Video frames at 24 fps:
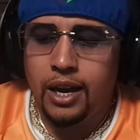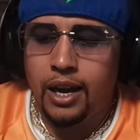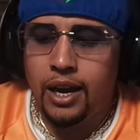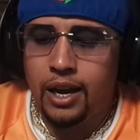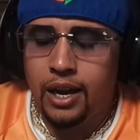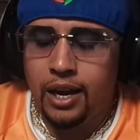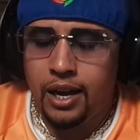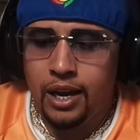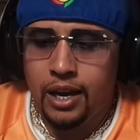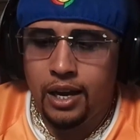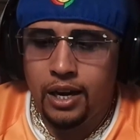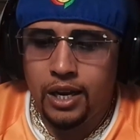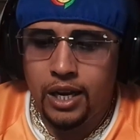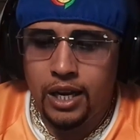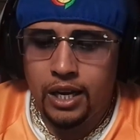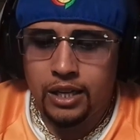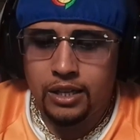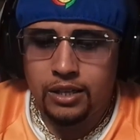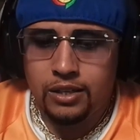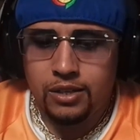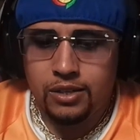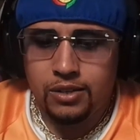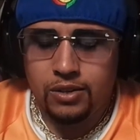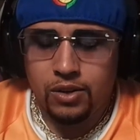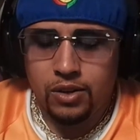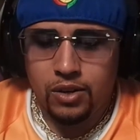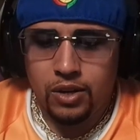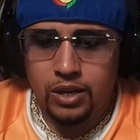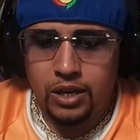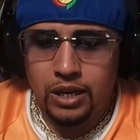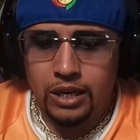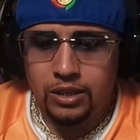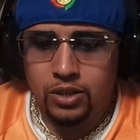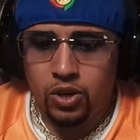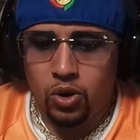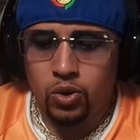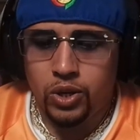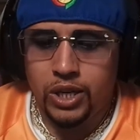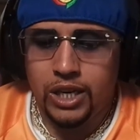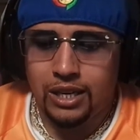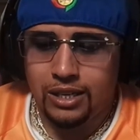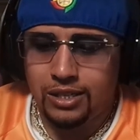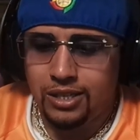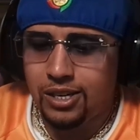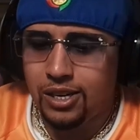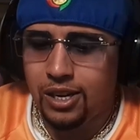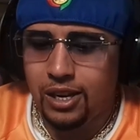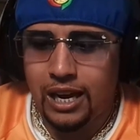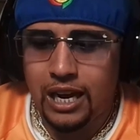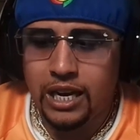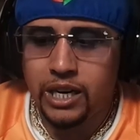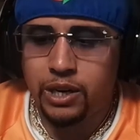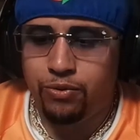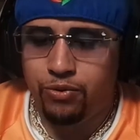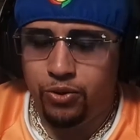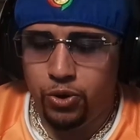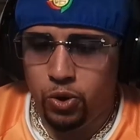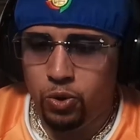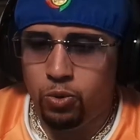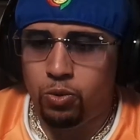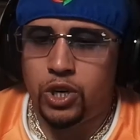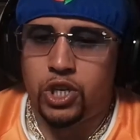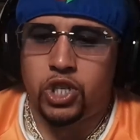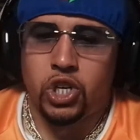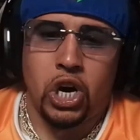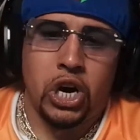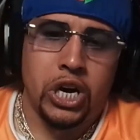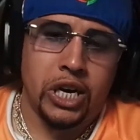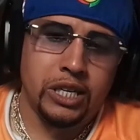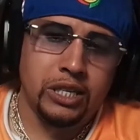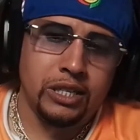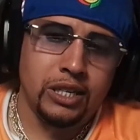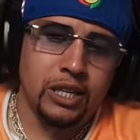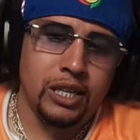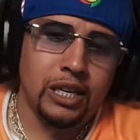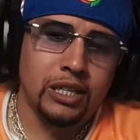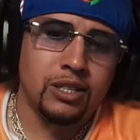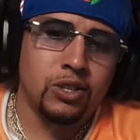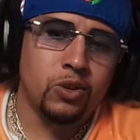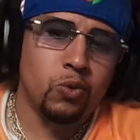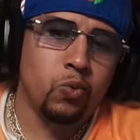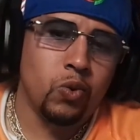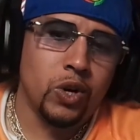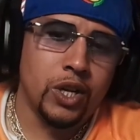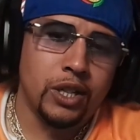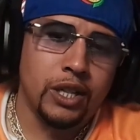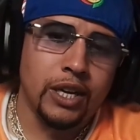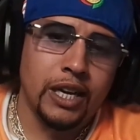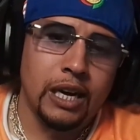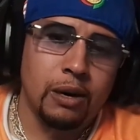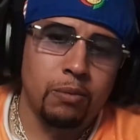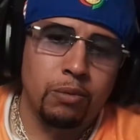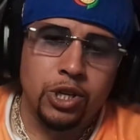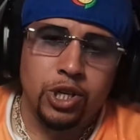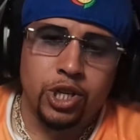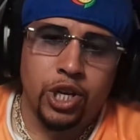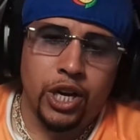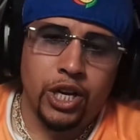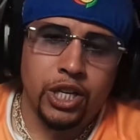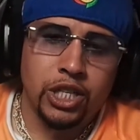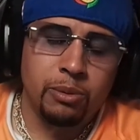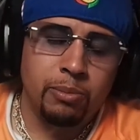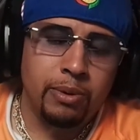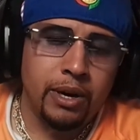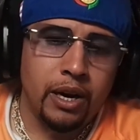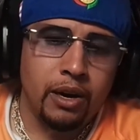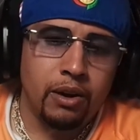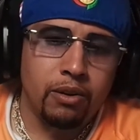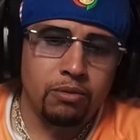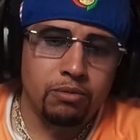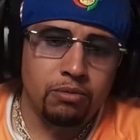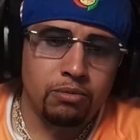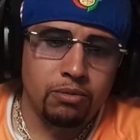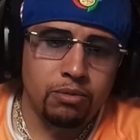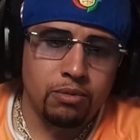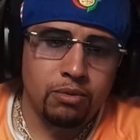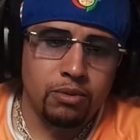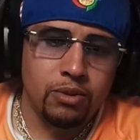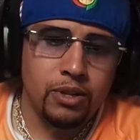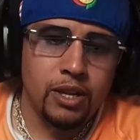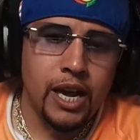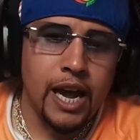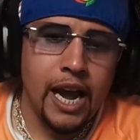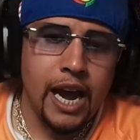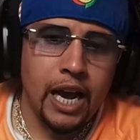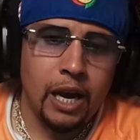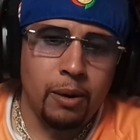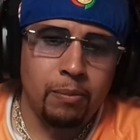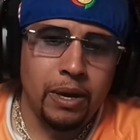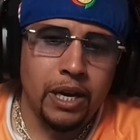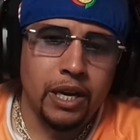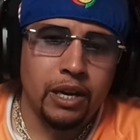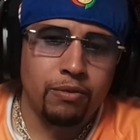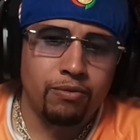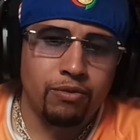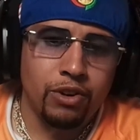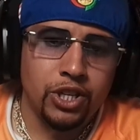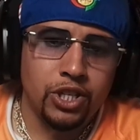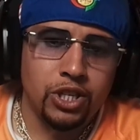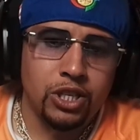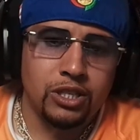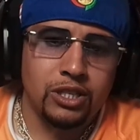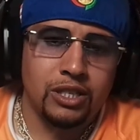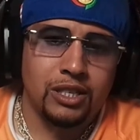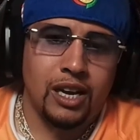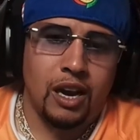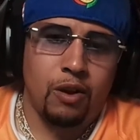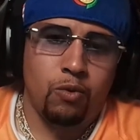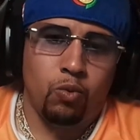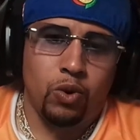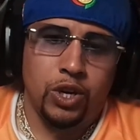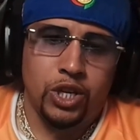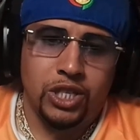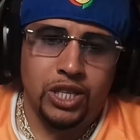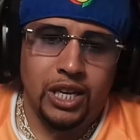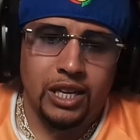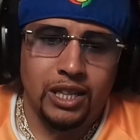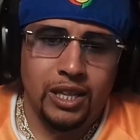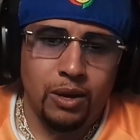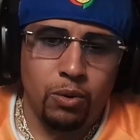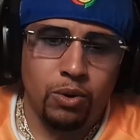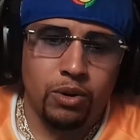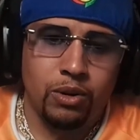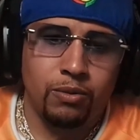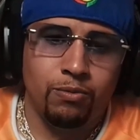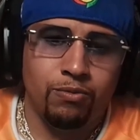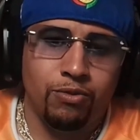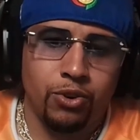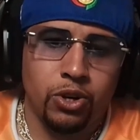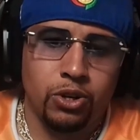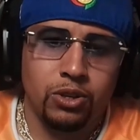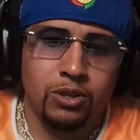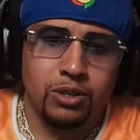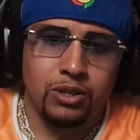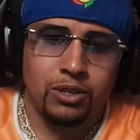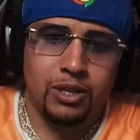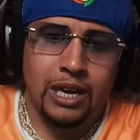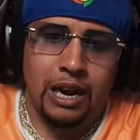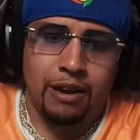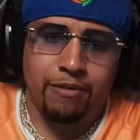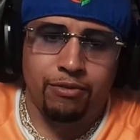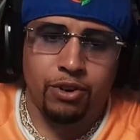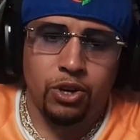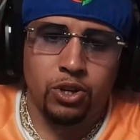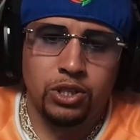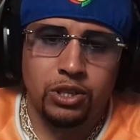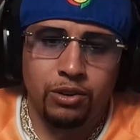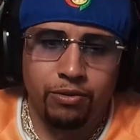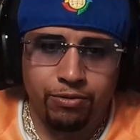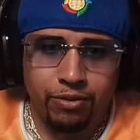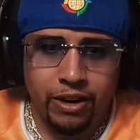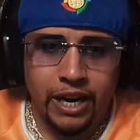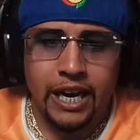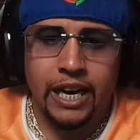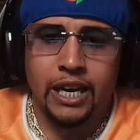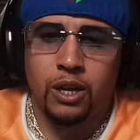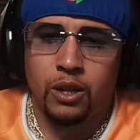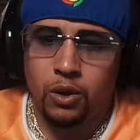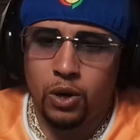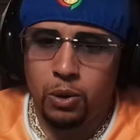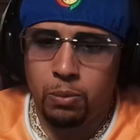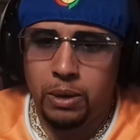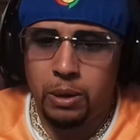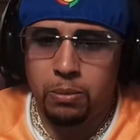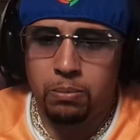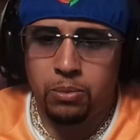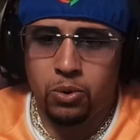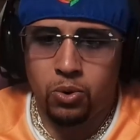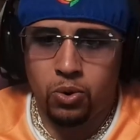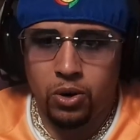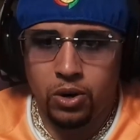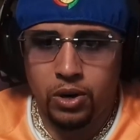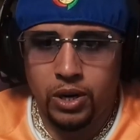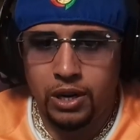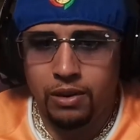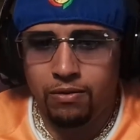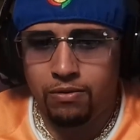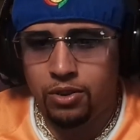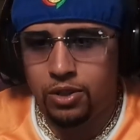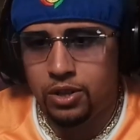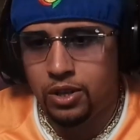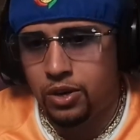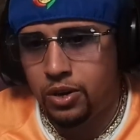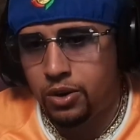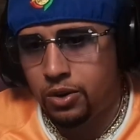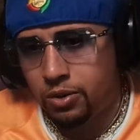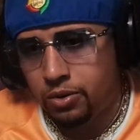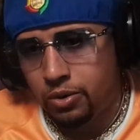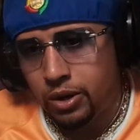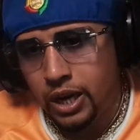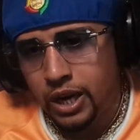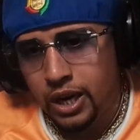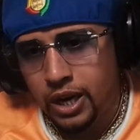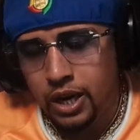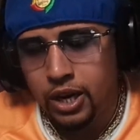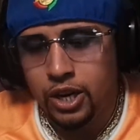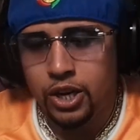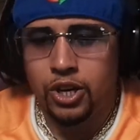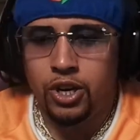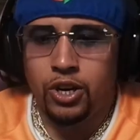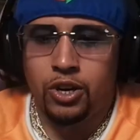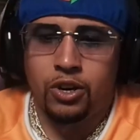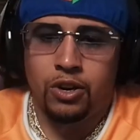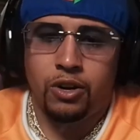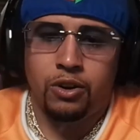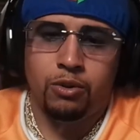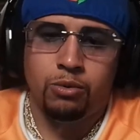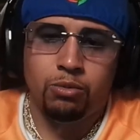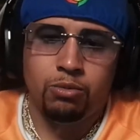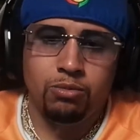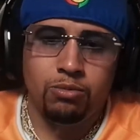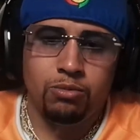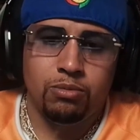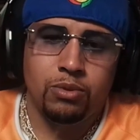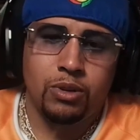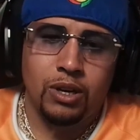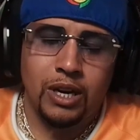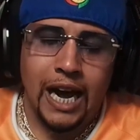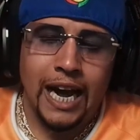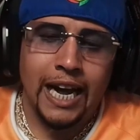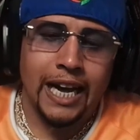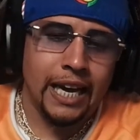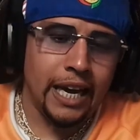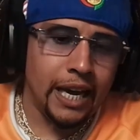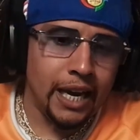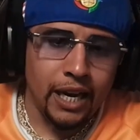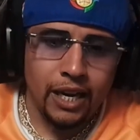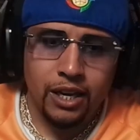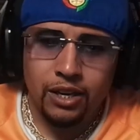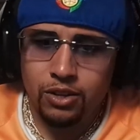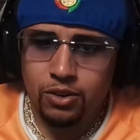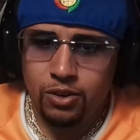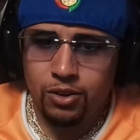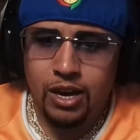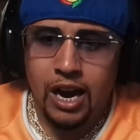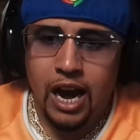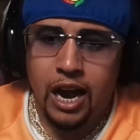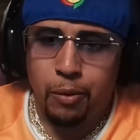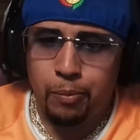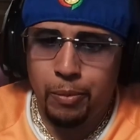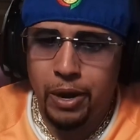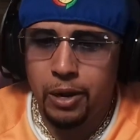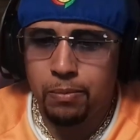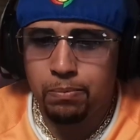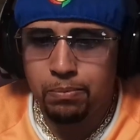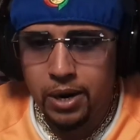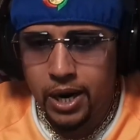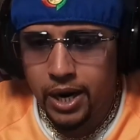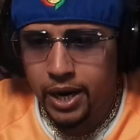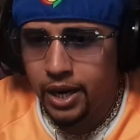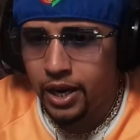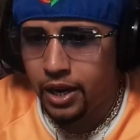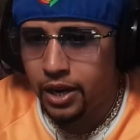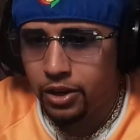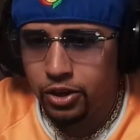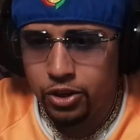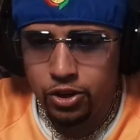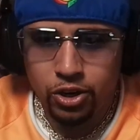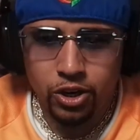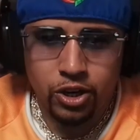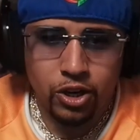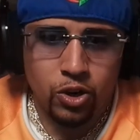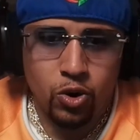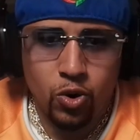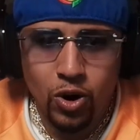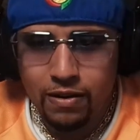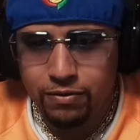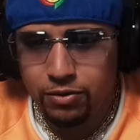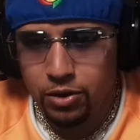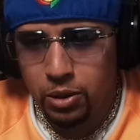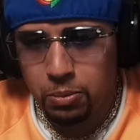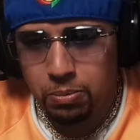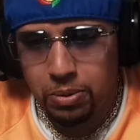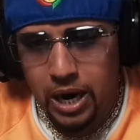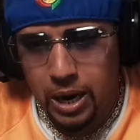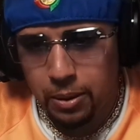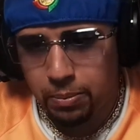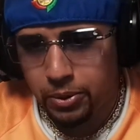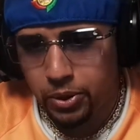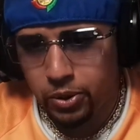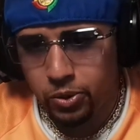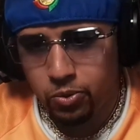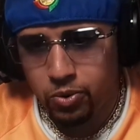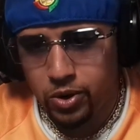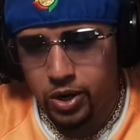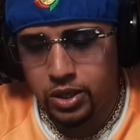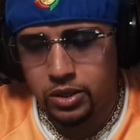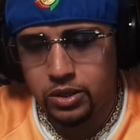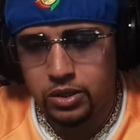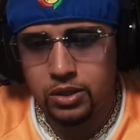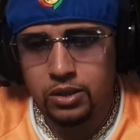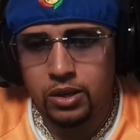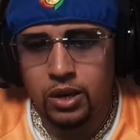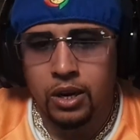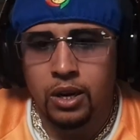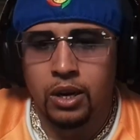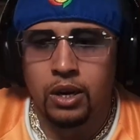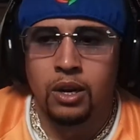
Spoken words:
And it's only a select few, which honestly that's the one thing I would change about the anime conventions is I wish that they would diversify it a little bit more, even though, you know, I get it. You got to make money. You're going to go after the popular ones.